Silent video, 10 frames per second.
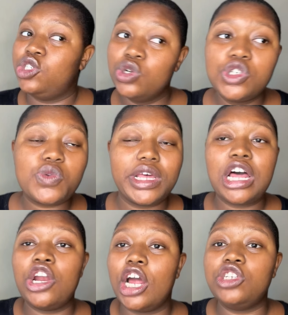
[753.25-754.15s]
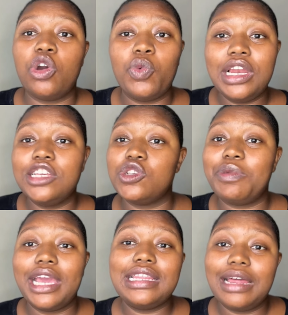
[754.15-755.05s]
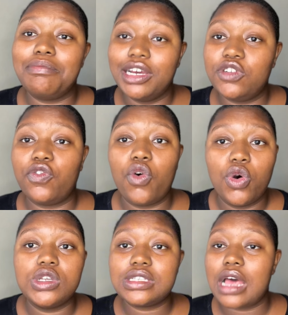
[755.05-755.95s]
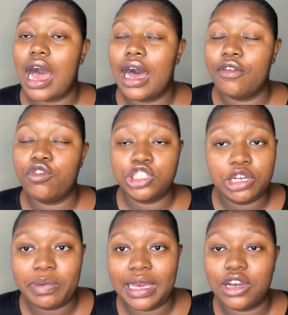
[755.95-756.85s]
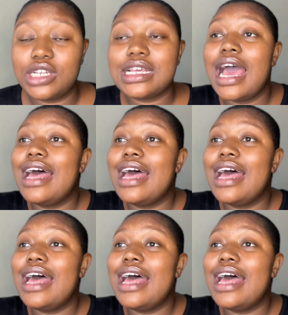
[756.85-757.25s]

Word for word: choose whether or not you're willing to pay that much for uh for shipping because